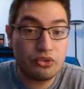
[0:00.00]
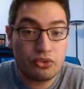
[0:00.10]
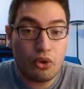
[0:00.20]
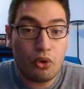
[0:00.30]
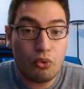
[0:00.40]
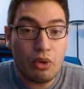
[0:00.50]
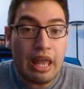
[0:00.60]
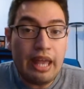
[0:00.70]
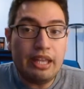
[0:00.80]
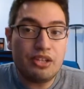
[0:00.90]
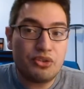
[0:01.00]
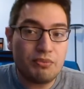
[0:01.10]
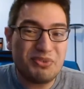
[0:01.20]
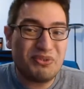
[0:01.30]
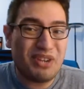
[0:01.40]
So, in
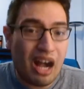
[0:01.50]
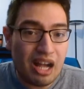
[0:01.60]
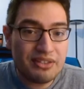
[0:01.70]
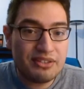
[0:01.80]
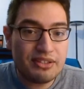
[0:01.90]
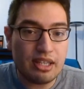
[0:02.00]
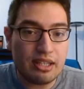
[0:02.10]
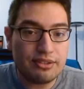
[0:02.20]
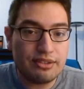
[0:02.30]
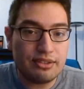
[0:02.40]
terms of content,